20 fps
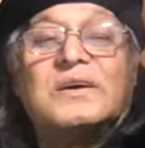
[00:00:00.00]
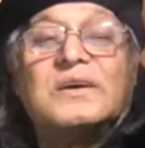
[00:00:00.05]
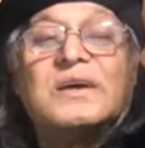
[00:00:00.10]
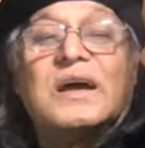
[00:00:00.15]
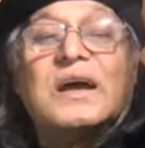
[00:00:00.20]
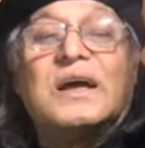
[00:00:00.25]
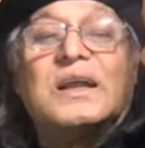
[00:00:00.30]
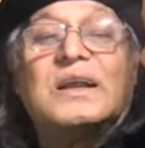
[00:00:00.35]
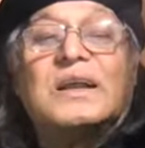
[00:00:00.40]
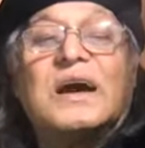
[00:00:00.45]

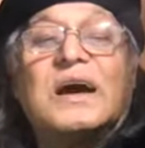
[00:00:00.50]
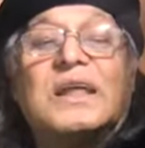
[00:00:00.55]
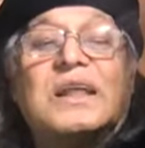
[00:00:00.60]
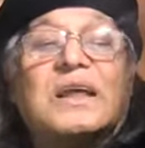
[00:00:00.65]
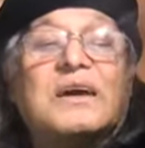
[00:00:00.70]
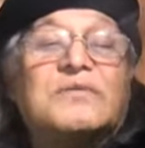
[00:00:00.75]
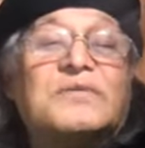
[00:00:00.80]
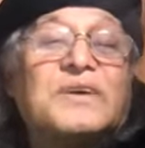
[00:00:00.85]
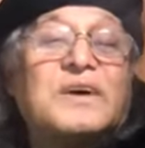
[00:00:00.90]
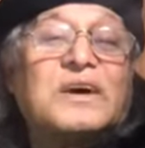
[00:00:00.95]
and I
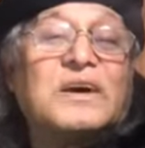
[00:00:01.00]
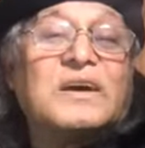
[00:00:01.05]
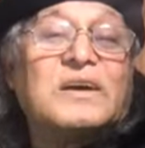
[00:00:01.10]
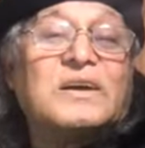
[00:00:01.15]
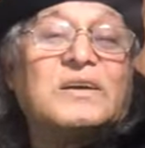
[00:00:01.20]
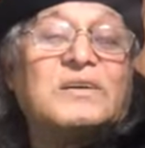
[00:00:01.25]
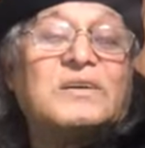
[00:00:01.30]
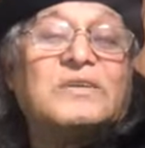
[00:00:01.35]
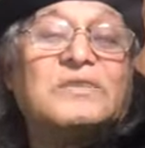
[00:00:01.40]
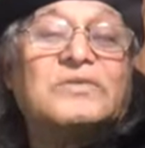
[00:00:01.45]

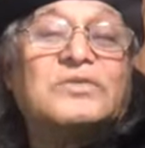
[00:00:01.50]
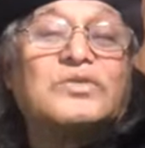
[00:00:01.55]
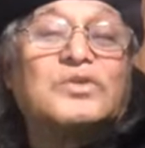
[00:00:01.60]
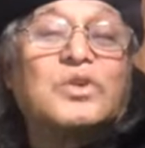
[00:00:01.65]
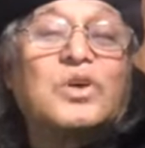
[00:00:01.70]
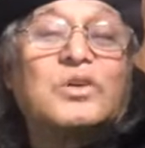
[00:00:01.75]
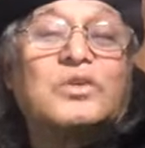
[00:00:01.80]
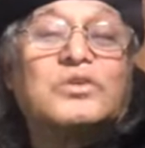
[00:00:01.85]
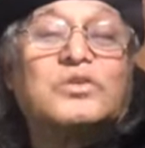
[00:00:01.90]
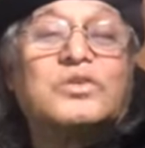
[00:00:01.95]
never
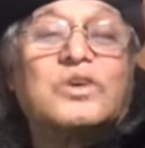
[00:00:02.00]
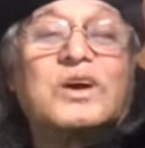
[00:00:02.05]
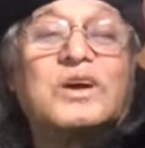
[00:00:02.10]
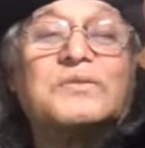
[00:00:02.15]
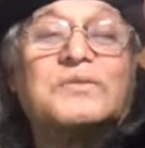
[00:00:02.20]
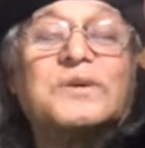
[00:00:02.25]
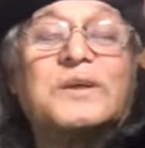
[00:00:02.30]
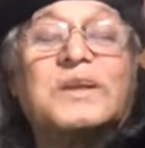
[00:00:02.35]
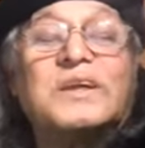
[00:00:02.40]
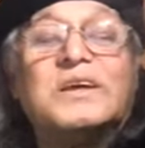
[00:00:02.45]
sought to
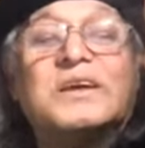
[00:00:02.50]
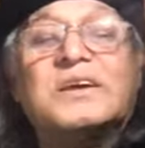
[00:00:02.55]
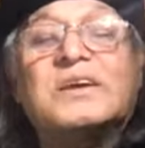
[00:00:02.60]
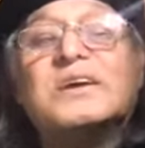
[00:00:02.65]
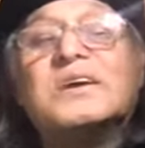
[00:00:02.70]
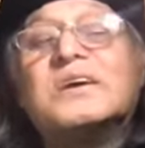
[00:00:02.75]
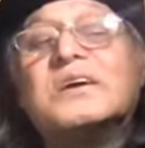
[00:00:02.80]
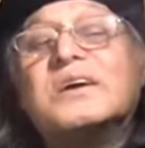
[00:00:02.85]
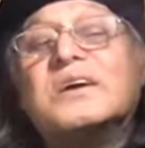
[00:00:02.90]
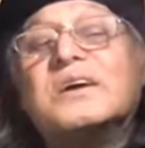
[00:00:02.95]
have
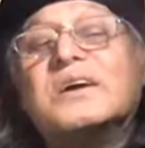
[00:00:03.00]
any